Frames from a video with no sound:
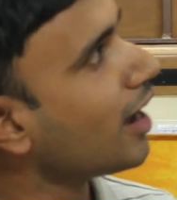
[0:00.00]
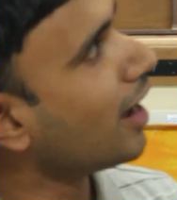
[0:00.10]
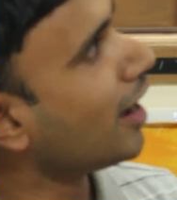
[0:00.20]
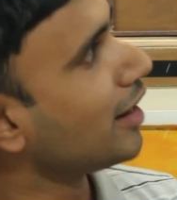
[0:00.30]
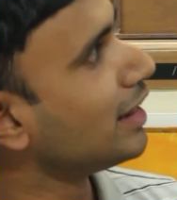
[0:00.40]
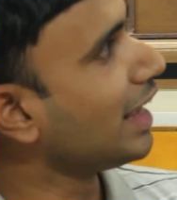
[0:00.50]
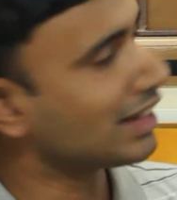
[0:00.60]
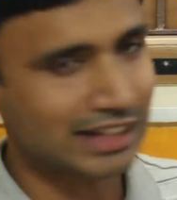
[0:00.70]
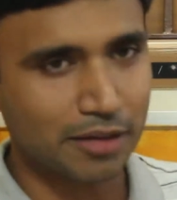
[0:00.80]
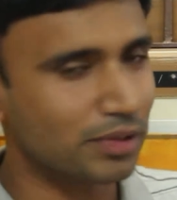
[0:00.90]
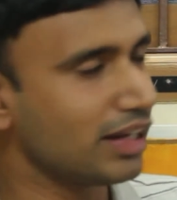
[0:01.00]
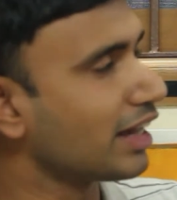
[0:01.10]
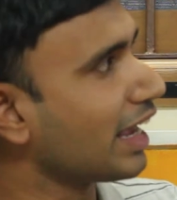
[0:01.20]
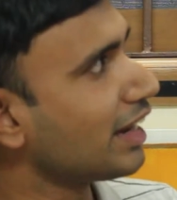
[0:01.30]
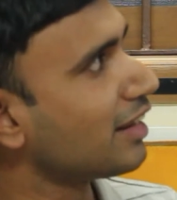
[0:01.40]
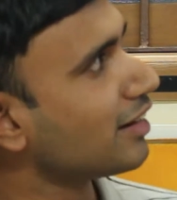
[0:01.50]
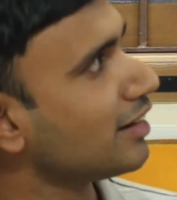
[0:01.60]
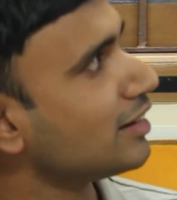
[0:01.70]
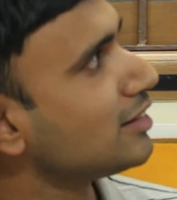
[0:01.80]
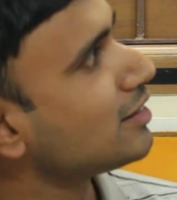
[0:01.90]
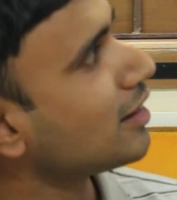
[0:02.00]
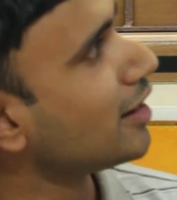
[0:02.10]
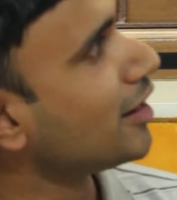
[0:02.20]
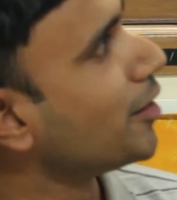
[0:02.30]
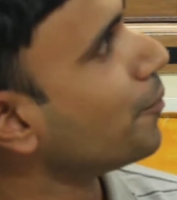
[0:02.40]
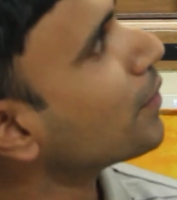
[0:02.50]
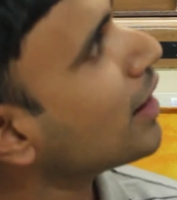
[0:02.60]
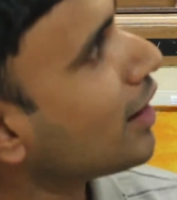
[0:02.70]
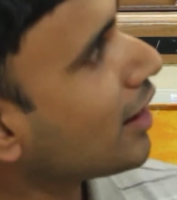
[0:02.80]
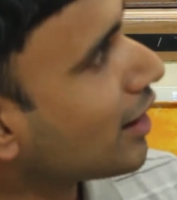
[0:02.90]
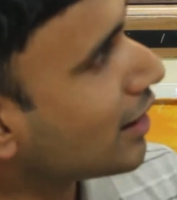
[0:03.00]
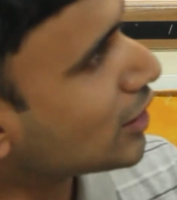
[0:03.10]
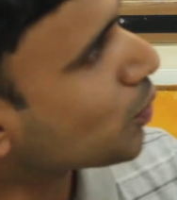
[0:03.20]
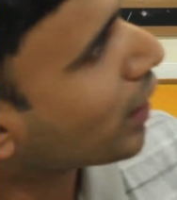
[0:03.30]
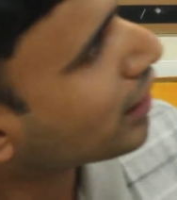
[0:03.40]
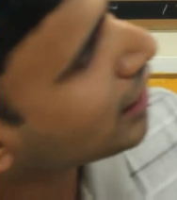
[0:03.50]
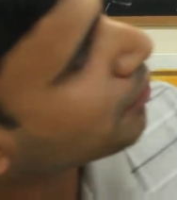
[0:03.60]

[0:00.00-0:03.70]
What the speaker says: The example again here is this one. The